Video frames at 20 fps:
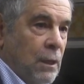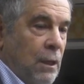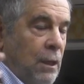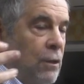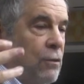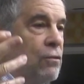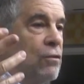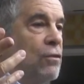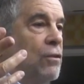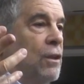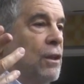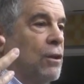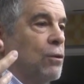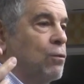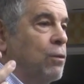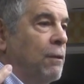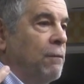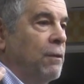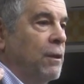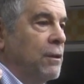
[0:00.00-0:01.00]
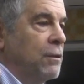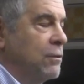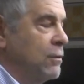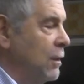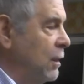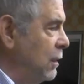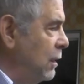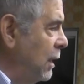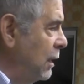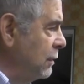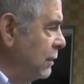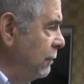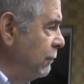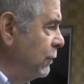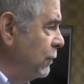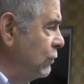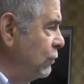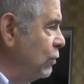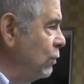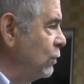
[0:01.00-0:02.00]
It's the equivalent, I'll give
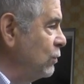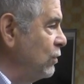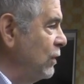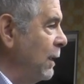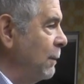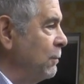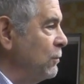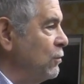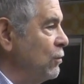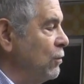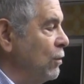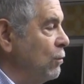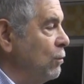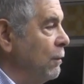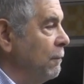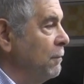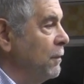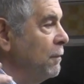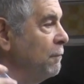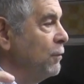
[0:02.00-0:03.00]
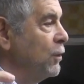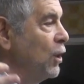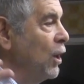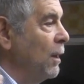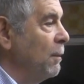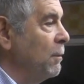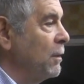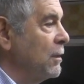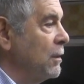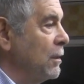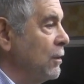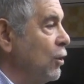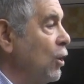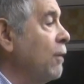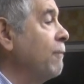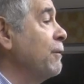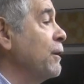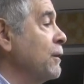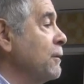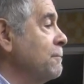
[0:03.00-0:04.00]
you two examples, the equivalent of the yarmulke at
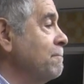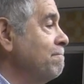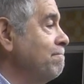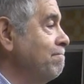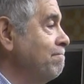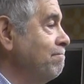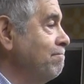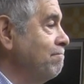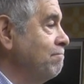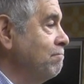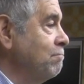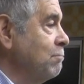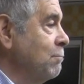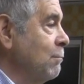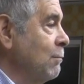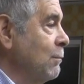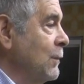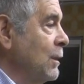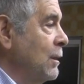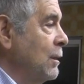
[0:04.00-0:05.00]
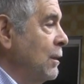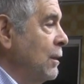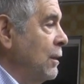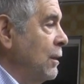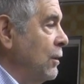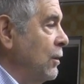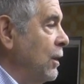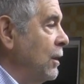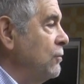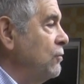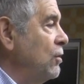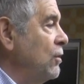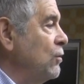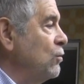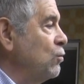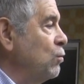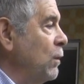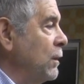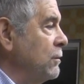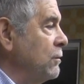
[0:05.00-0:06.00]
Harvard. In
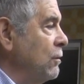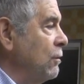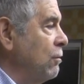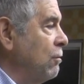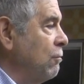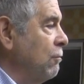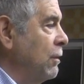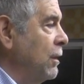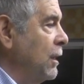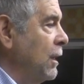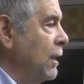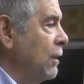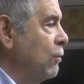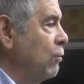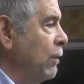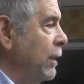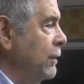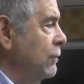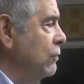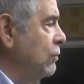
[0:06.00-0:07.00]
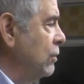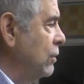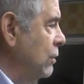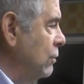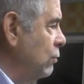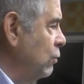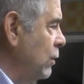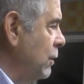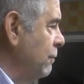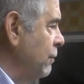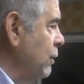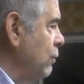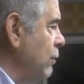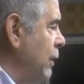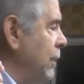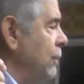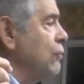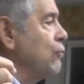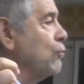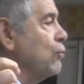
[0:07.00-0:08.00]
1923, one of the
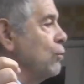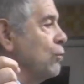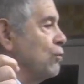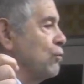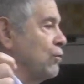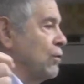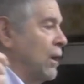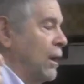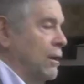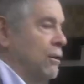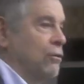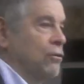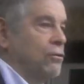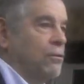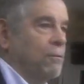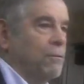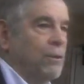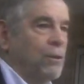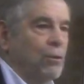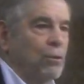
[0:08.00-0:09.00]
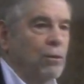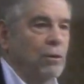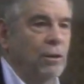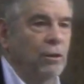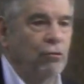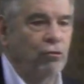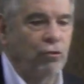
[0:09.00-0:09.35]
greatest Jewish scholars of the early